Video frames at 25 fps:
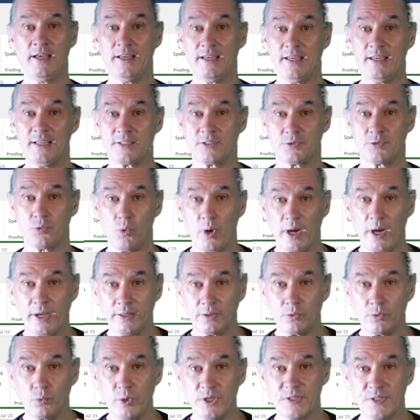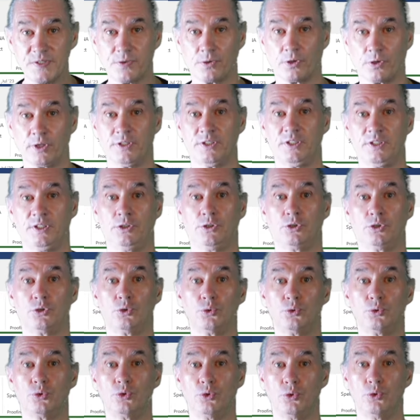It's when we started
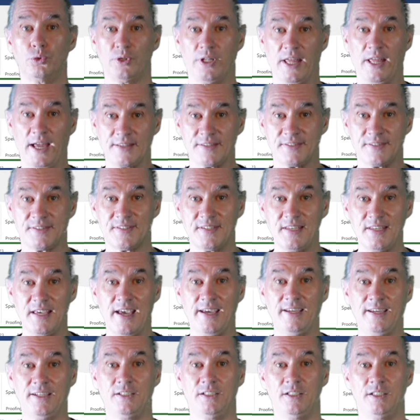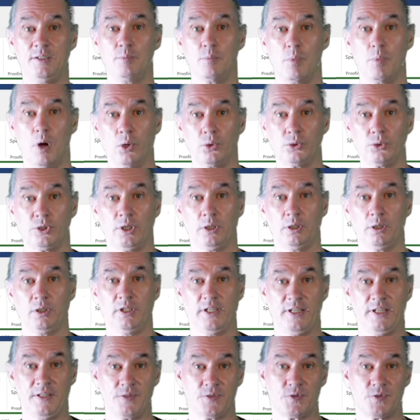to do that CAD model
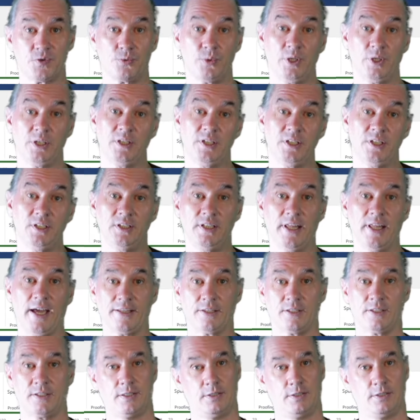in 3D that